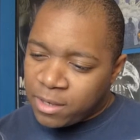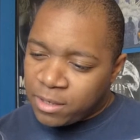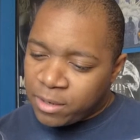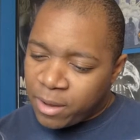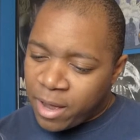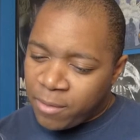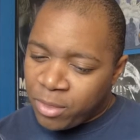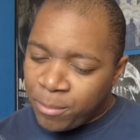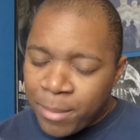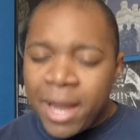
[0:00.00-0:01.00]

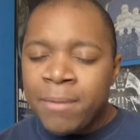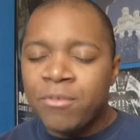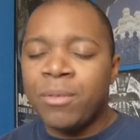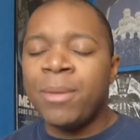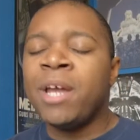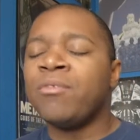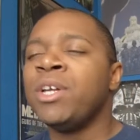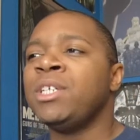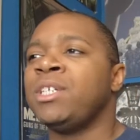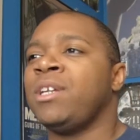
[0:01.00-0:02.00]
the main
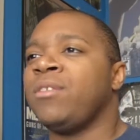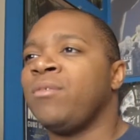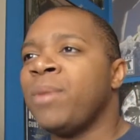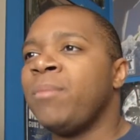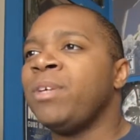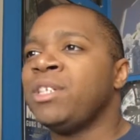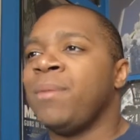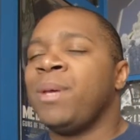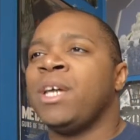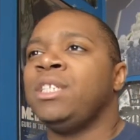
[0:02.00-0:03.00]
reason
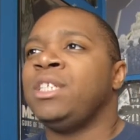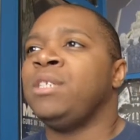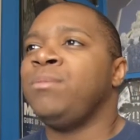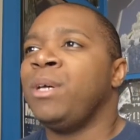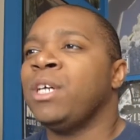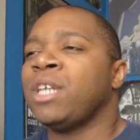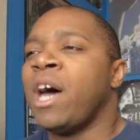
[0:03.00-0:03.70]
I'm against this is because